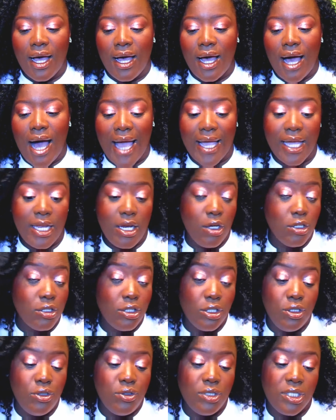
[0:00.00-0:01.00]
I can
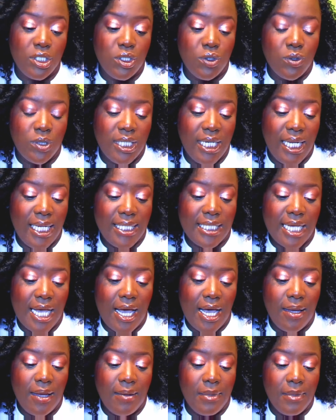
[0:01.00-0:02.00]
also use this during the
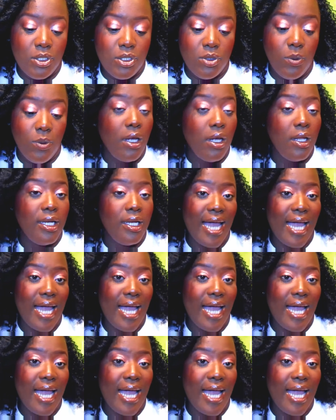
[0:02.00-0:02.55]
daytime as well,